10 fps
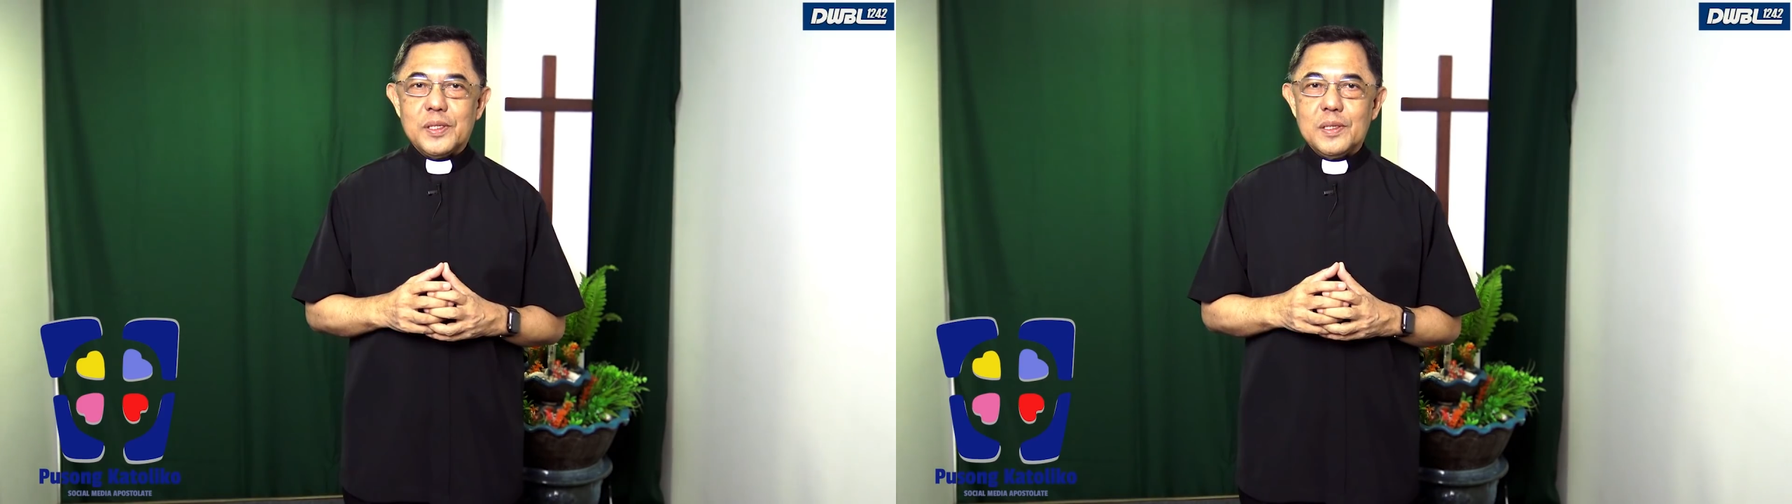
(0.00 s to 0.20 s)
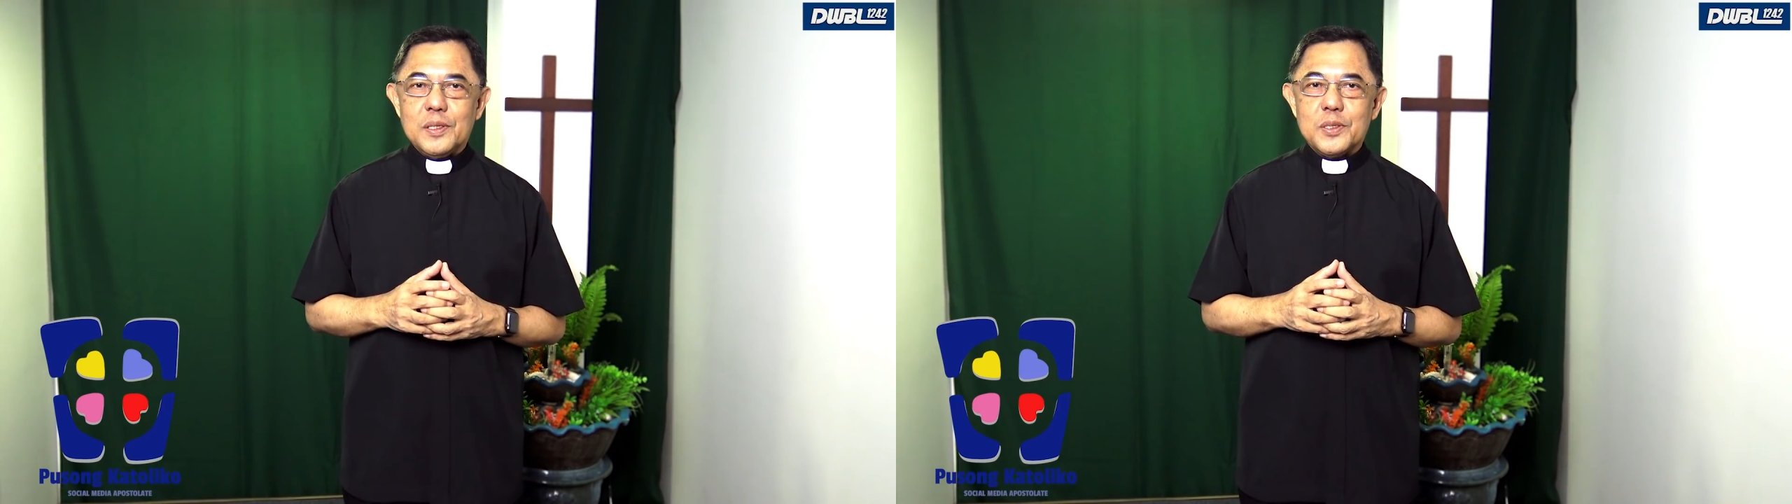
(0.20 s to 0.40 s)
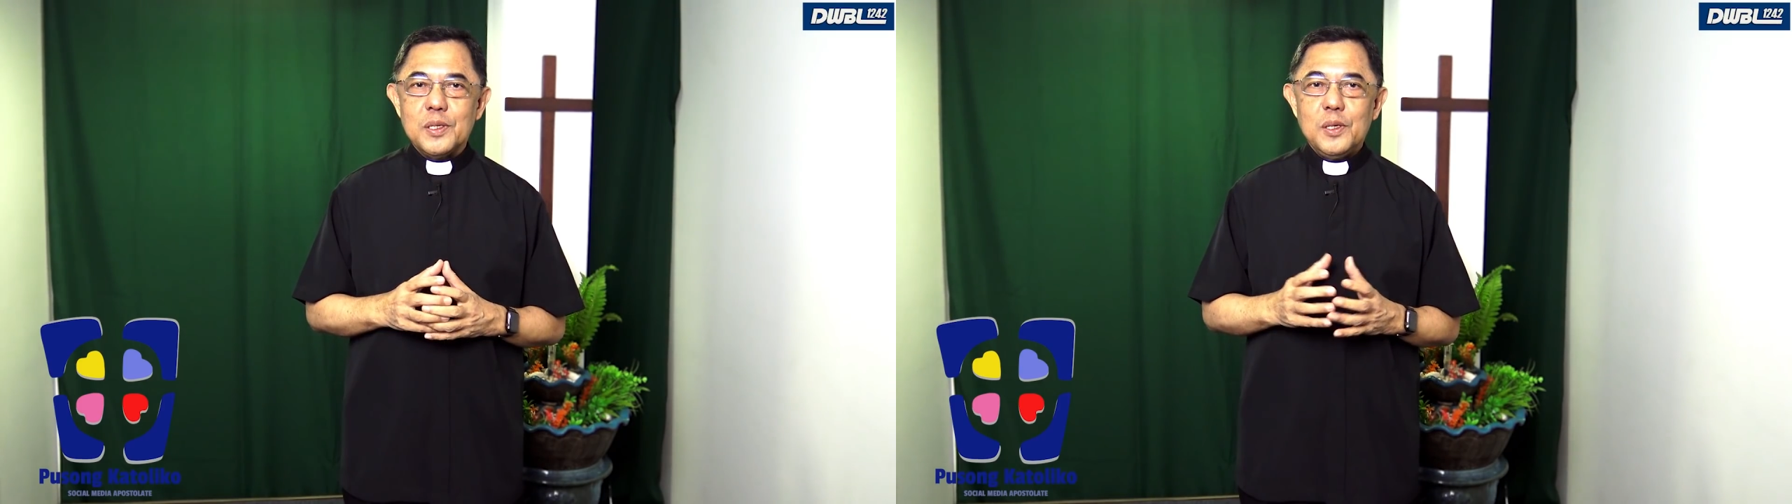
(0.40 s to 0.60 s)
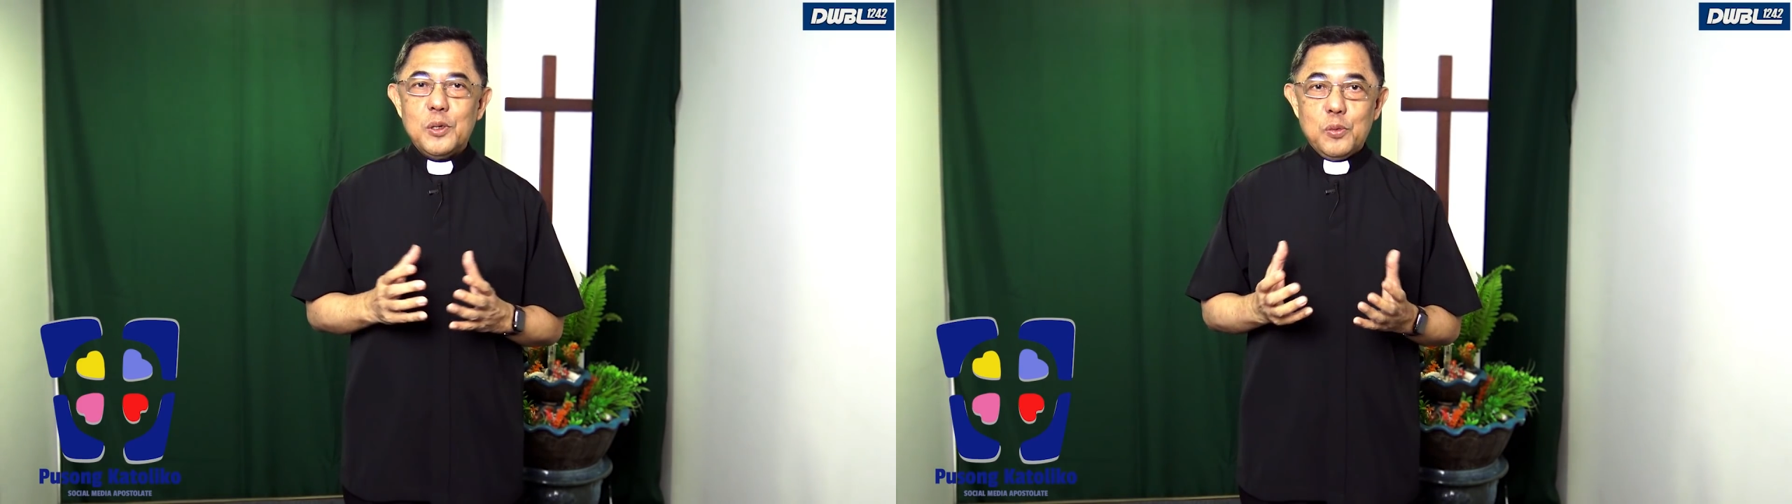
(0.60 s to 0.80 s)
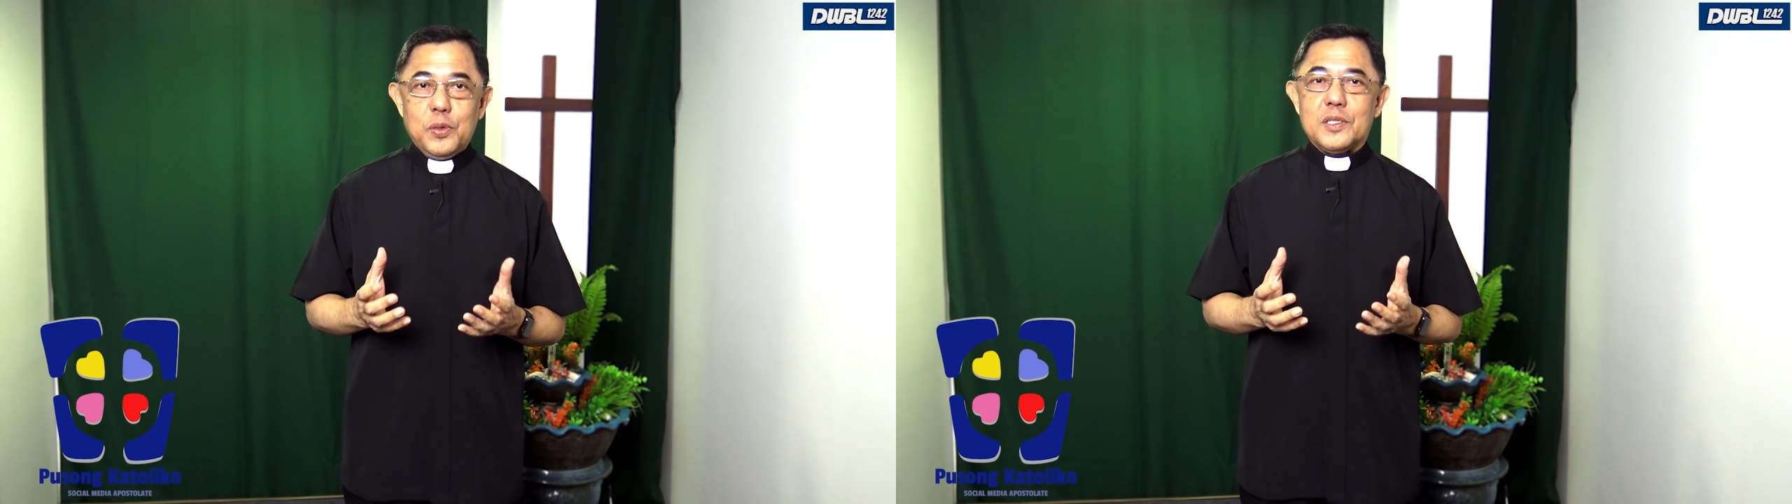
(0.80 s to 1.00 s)
in this
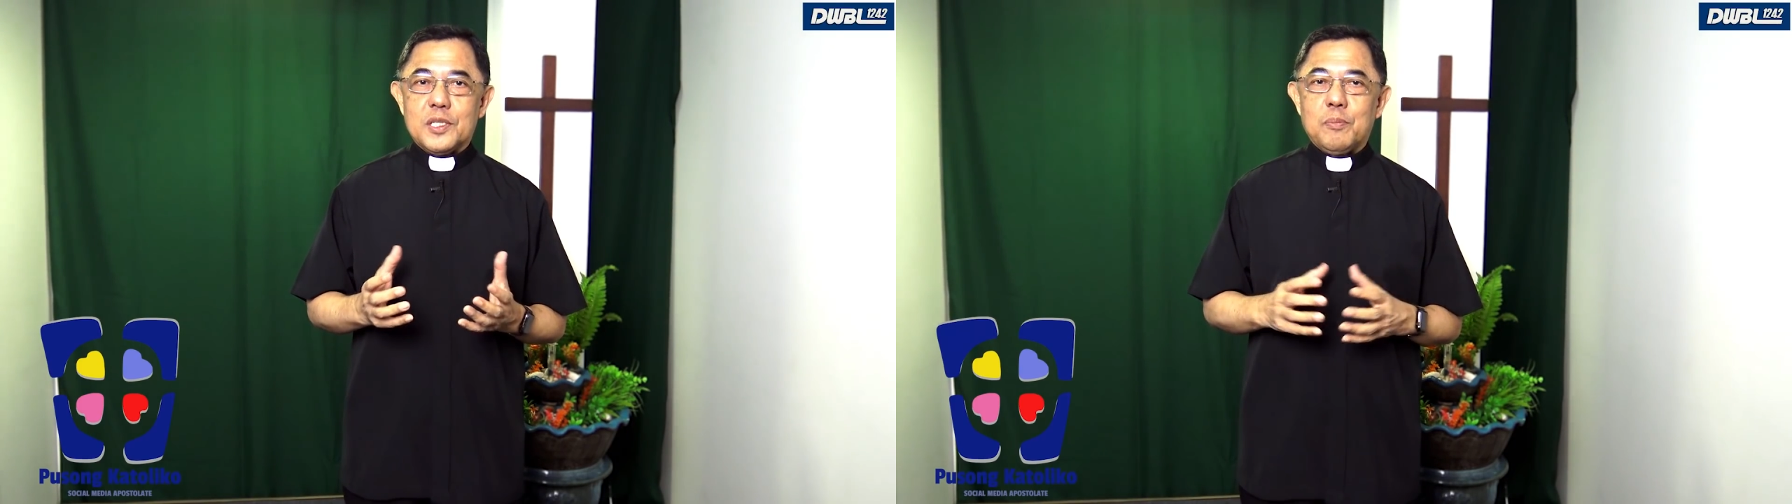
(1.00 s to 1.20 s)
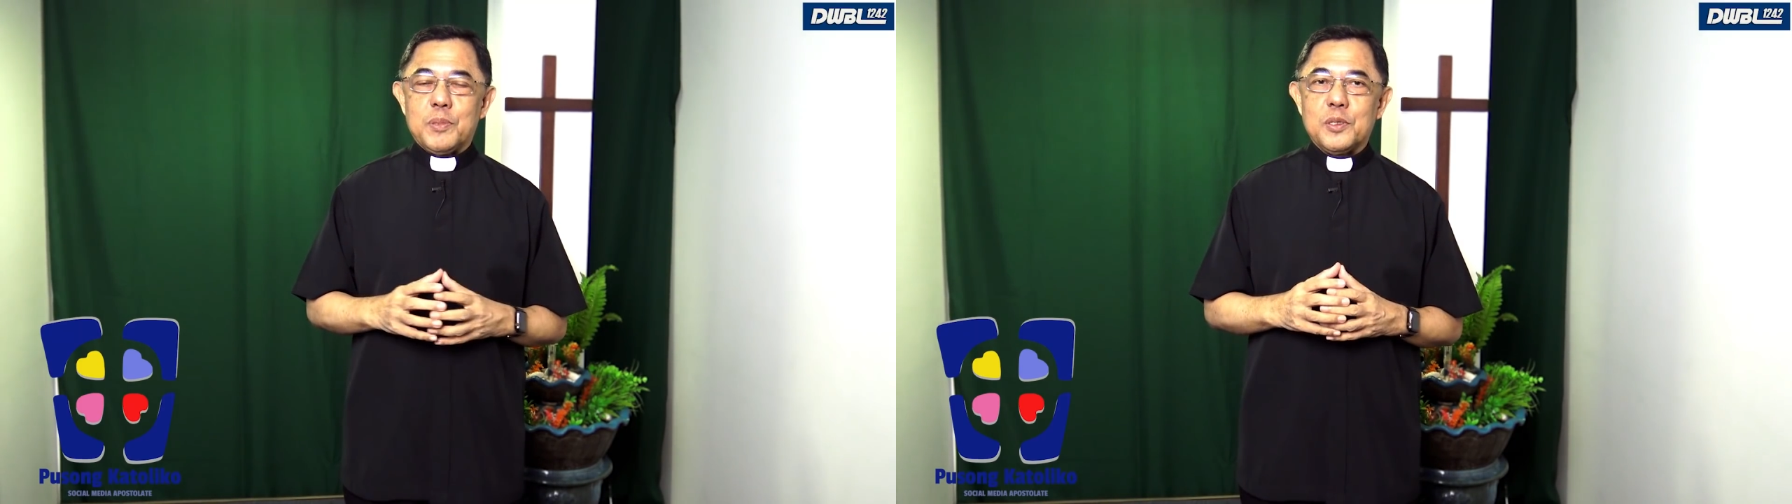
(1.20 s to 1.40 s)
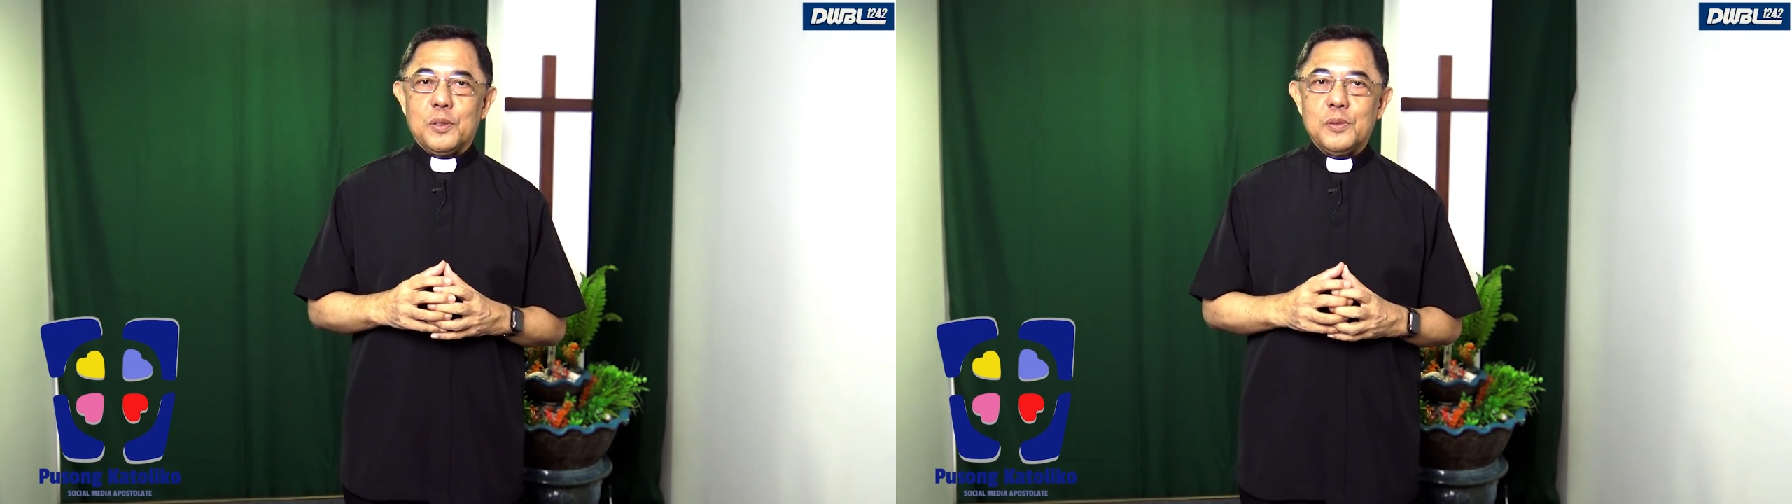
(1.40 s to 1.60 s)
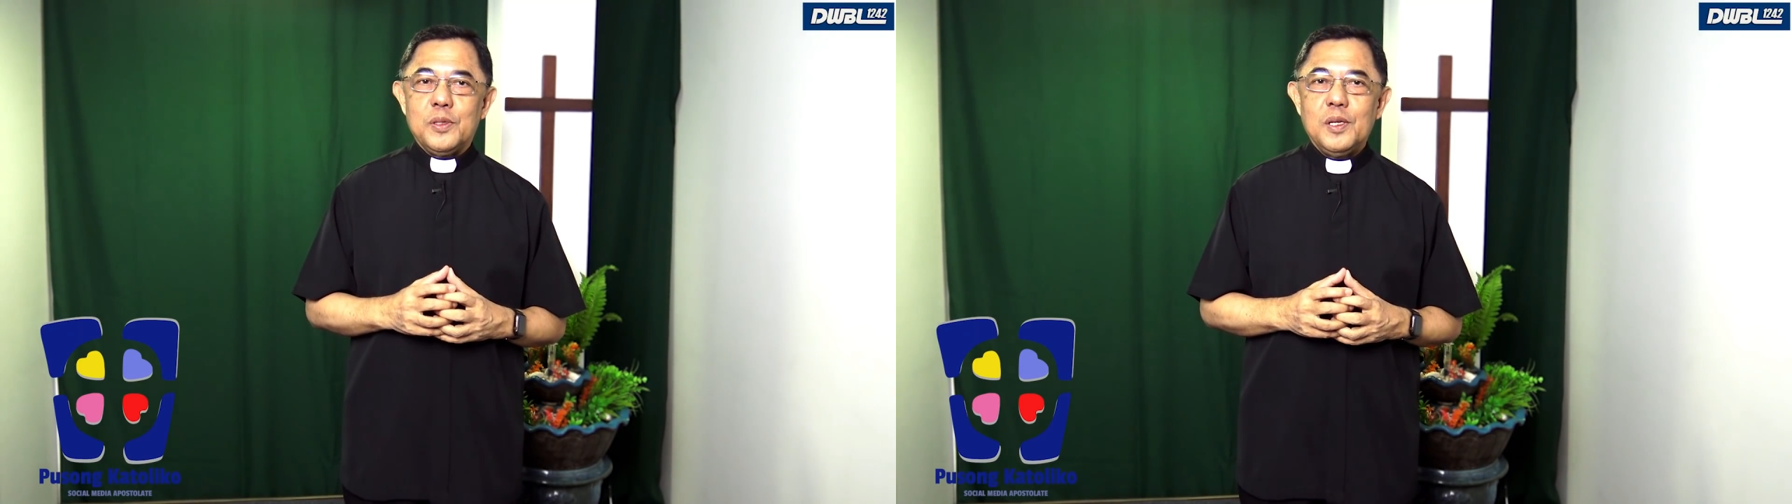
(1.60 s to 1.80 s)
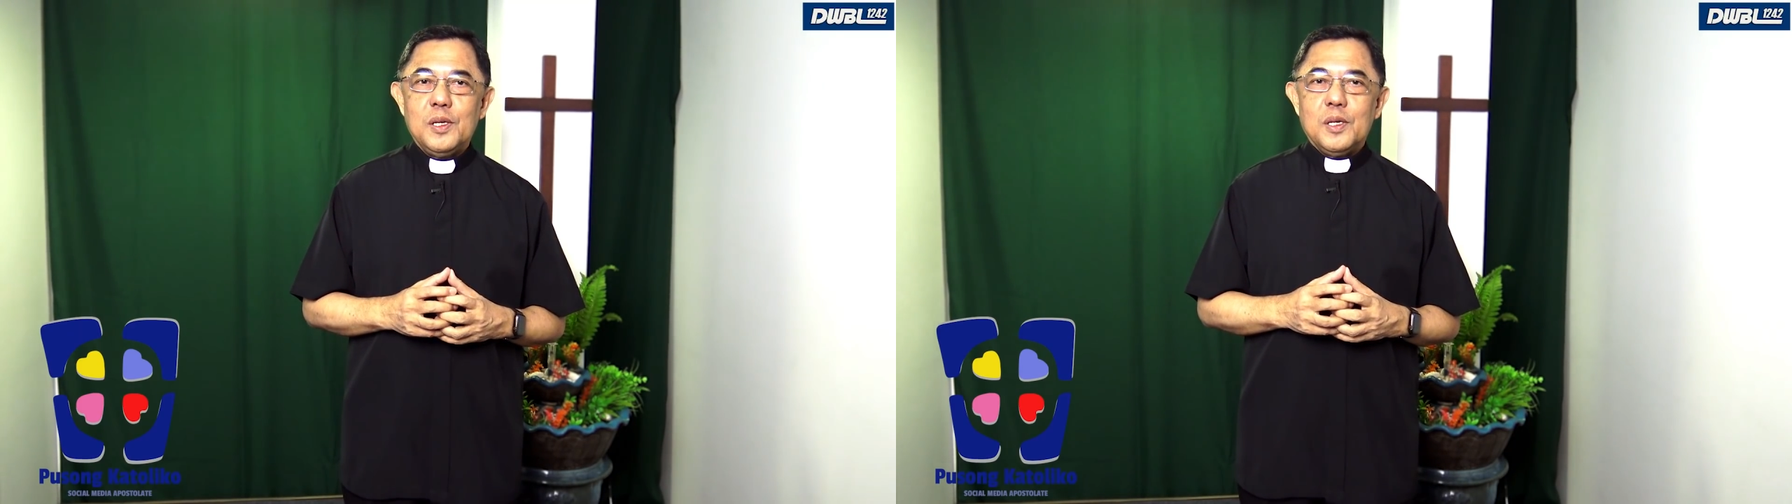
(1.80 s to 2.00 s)
week's episode